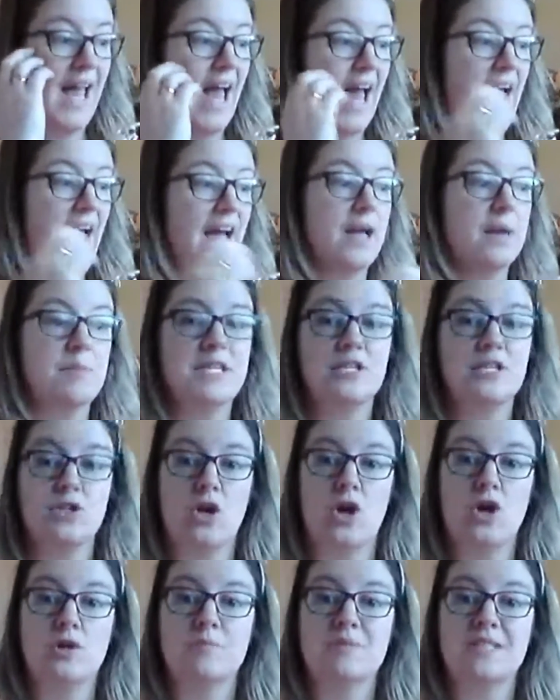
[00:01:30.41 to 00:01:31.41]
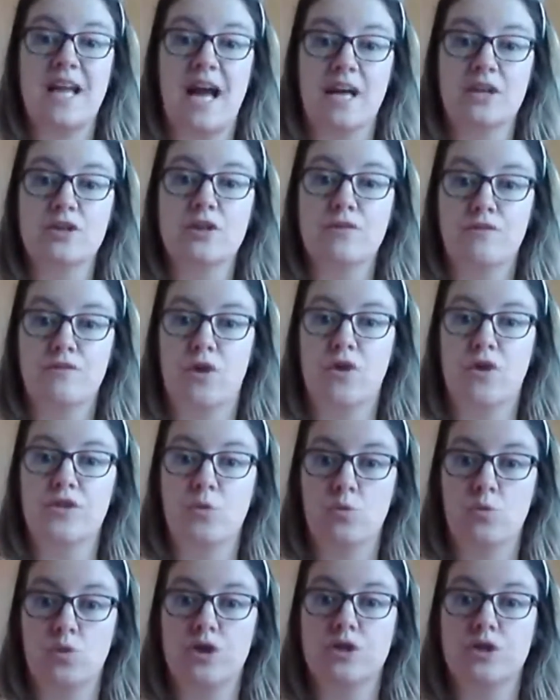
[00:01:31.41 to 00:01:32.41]
How many times can you find
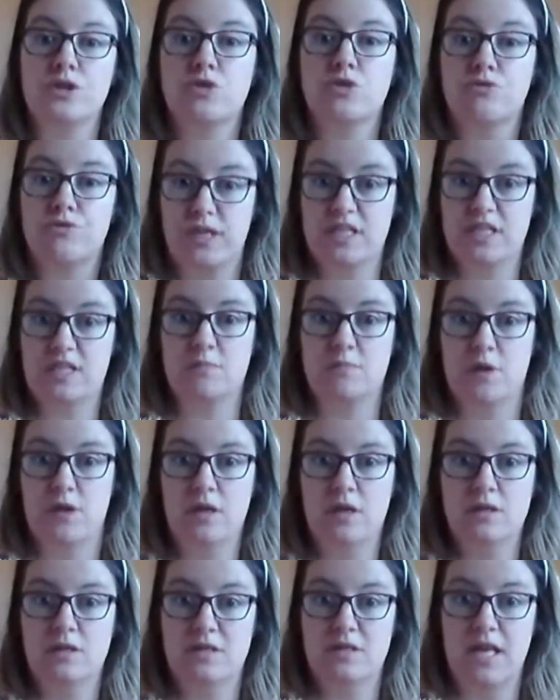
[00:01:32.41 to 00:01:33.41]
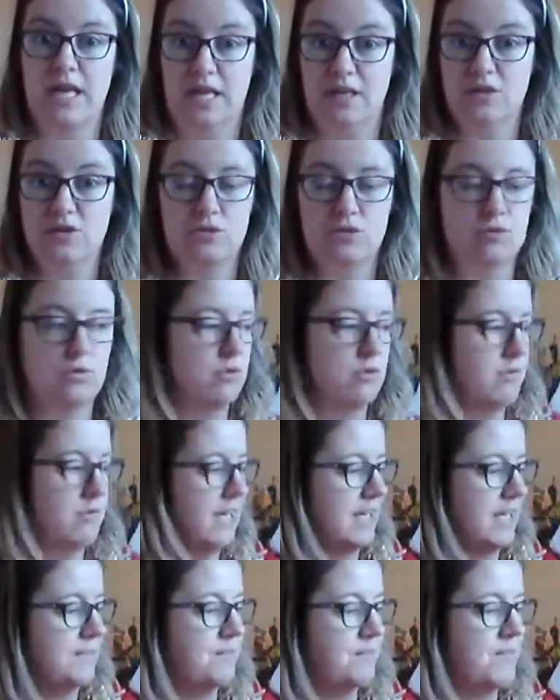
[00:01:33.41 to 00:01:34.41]
the word Christmas in a
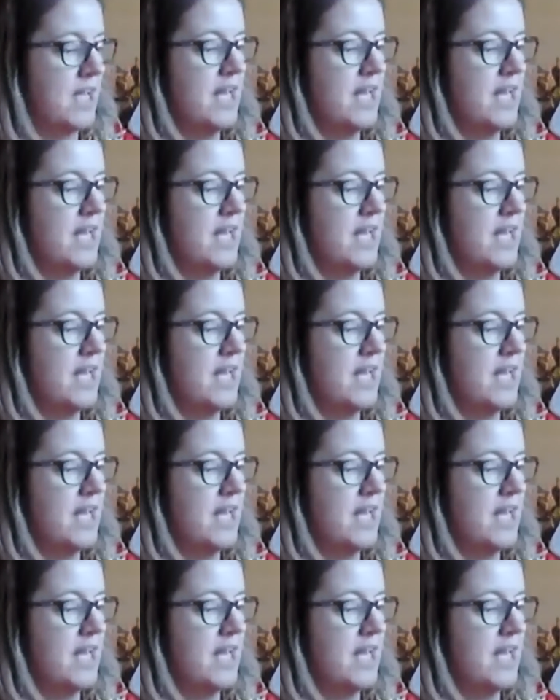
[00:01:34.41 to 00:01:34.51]
story?